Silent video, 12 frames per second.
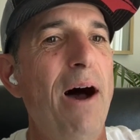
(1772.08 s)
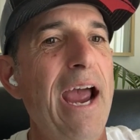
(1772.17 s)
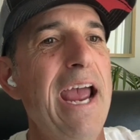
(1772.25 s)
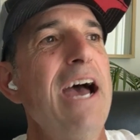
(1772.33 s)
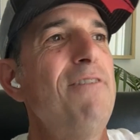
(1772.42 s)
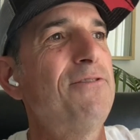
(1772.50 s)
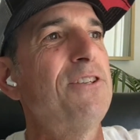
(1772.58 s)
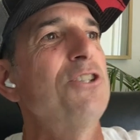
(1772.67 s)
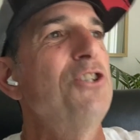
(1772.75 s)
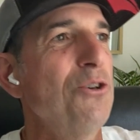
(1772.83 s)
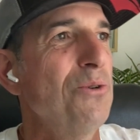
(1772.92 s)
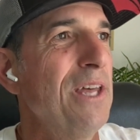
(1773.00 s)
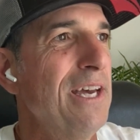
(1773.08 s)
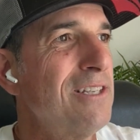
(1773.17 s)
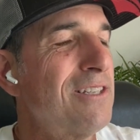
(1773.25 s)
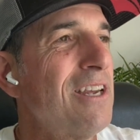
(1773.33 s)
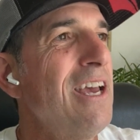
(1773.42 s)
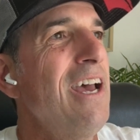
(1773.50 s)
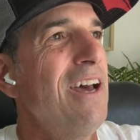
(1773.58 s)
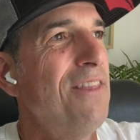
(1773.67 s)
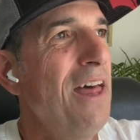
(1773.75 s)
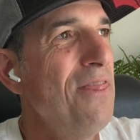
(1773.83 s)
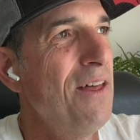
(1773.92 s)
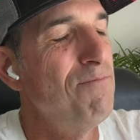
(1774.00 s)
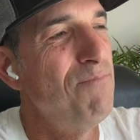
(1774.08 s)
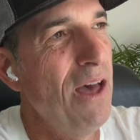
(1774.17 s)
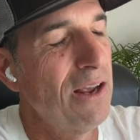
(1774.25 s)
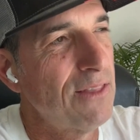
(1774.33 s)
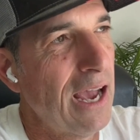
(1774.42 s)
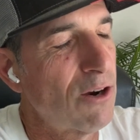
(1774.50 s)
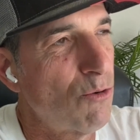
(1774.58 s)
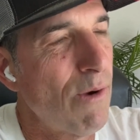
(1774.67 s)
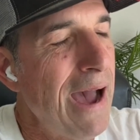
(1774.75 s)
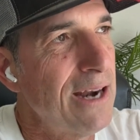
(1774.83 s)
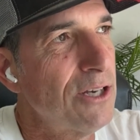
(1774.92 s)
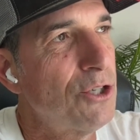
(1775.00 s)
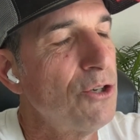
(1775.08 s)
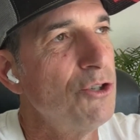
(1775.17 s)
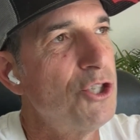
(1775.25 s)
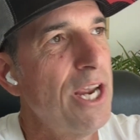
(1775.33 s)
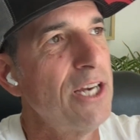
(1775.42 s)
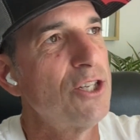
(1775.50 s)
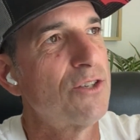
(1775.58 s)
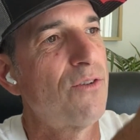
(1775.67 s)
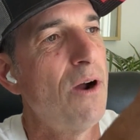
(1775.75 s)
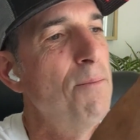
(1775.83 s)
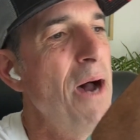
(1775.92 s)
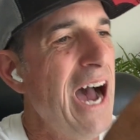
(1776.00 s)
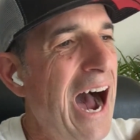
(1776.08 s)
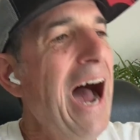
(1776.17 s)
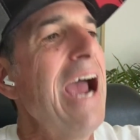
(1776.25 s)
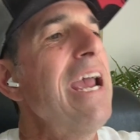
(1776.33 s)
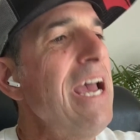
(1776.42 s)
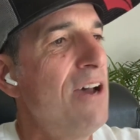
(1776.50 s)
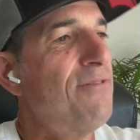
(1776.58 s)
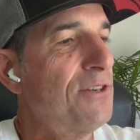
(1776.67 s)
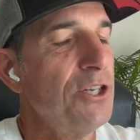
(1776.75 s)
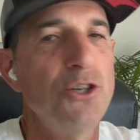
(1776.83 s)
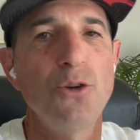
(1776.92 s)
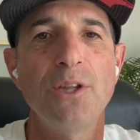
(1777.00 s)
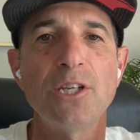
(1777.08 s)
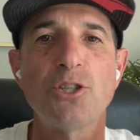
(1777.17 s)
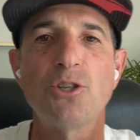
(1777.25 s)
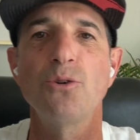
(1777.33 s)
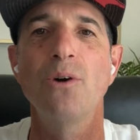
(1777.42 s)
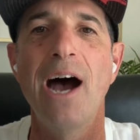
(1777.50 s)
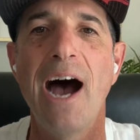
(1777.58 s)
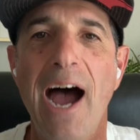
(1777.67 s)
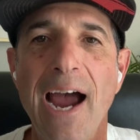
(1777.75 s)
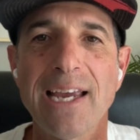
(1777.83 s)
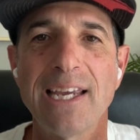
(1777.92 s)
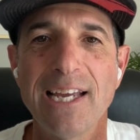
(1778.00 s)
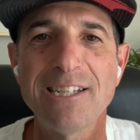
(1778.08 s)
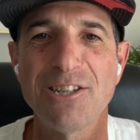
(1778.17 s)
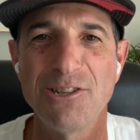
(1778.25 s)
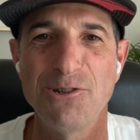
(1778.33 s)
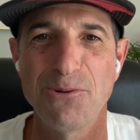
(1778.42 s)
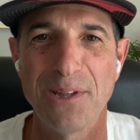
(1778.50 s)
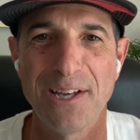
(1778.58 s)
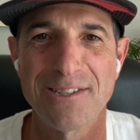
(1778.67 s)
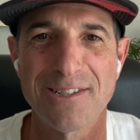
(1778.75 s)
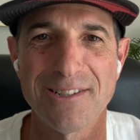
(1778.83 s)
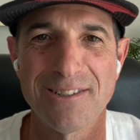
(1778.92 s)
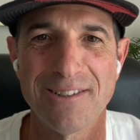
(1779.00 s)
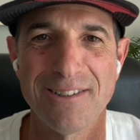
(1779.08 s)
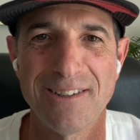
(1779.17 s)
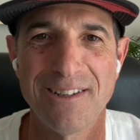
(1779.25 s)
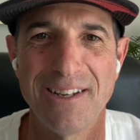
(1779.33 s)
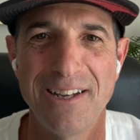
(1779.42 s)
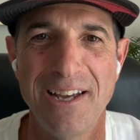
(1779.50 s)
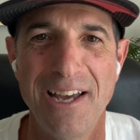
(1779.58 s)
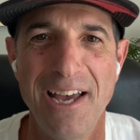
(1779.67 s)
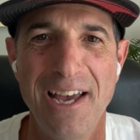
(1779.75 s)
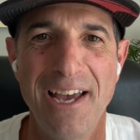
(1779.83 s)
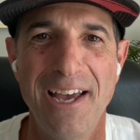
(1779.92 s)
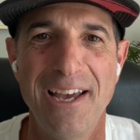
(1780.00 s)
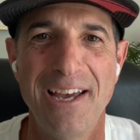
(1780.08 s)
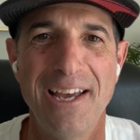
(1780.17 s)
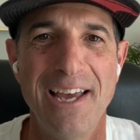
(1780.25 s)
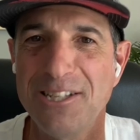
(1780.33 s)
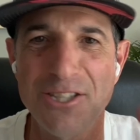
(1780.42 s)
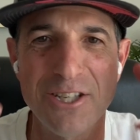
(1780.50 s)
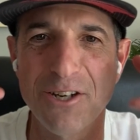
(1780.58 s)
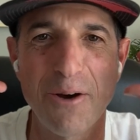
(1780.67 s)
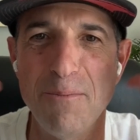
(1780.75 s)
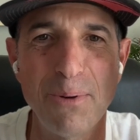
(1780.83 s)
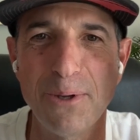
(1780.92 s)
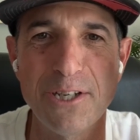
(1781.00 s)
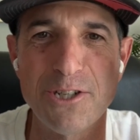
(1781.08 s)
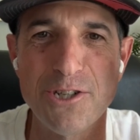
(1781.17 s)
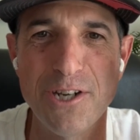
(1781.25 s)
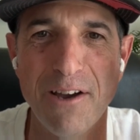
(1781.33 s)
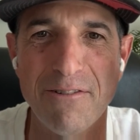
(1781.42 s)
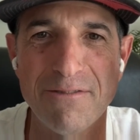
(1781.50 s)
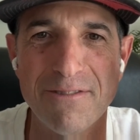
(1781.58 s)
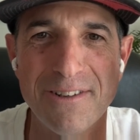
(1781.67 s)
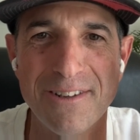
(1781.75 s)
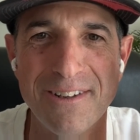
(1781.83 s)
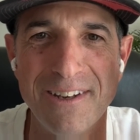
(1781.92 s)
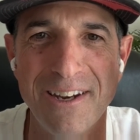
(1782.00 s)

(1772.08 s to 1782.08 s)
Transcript: from I have to do this, then that gratitude changes from I have to do this to I get to do this. It's a complete shift,